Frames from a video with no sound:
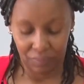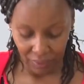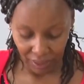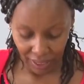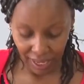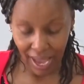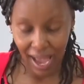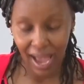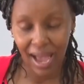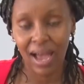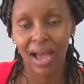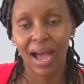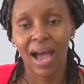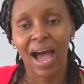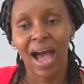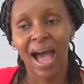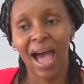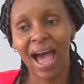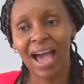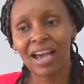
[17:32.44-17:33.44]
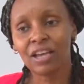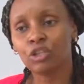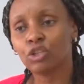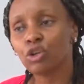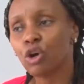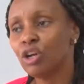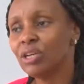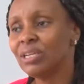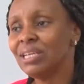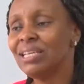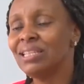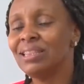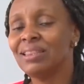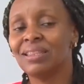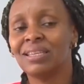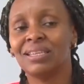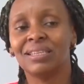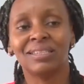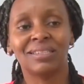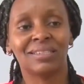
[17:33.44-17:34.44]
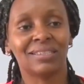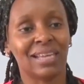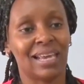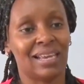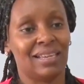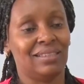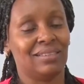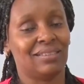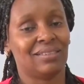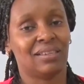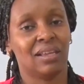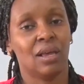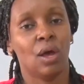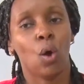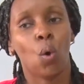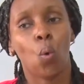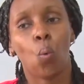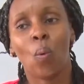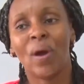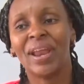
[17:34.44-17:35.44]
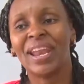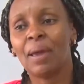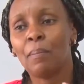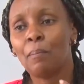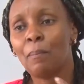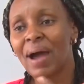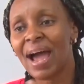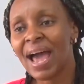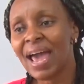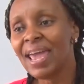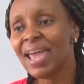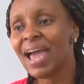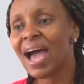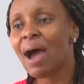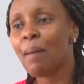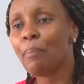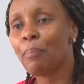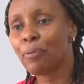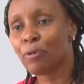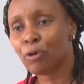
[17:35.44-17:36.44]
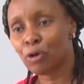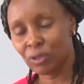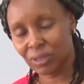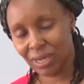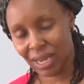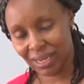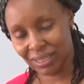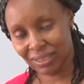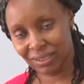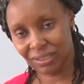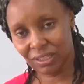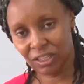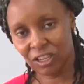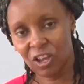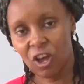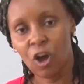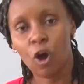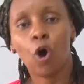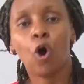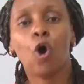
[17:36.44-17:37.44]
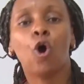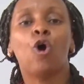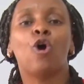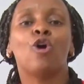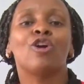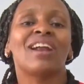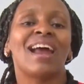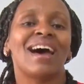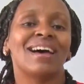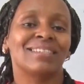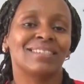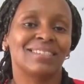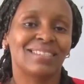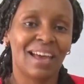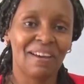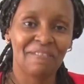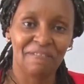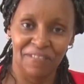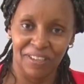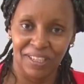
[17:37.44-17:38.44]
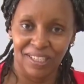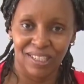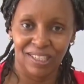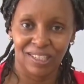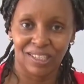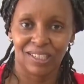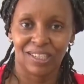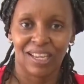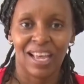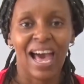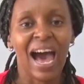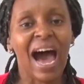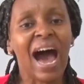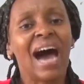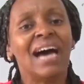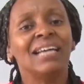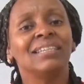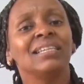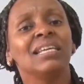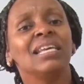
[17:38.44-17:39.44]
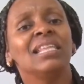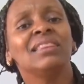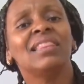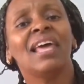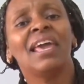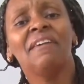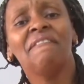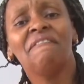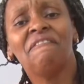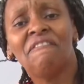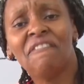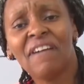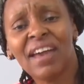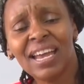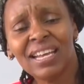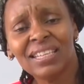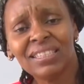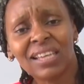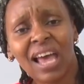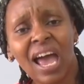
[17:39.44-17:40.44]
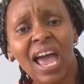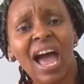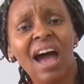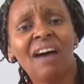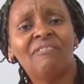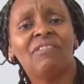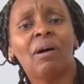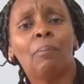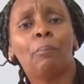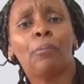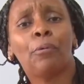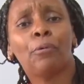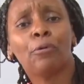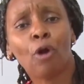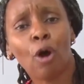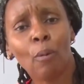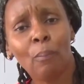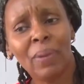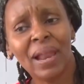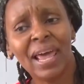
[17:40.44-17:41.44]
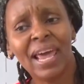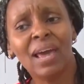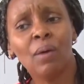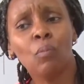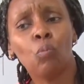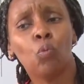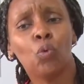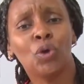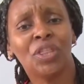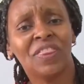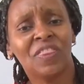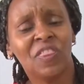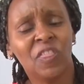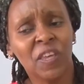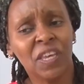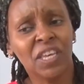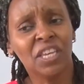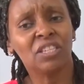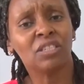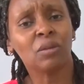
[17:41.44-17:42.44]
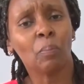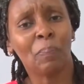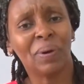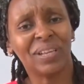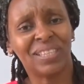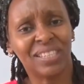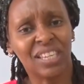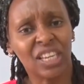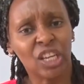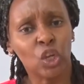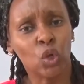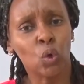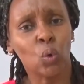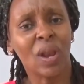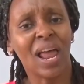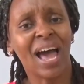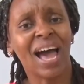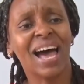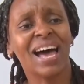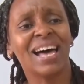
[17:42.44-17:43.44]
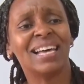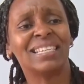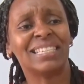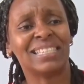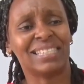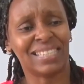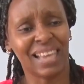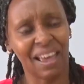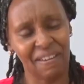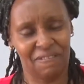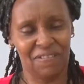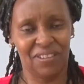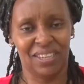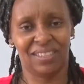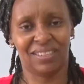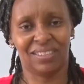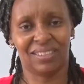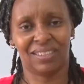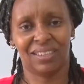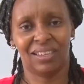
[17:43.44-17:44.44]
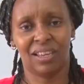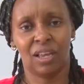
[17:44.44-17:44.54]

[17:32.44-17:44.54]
Yeah? Action in this sense. When I buy a product or a service, and in the event I have a problem with this particular service,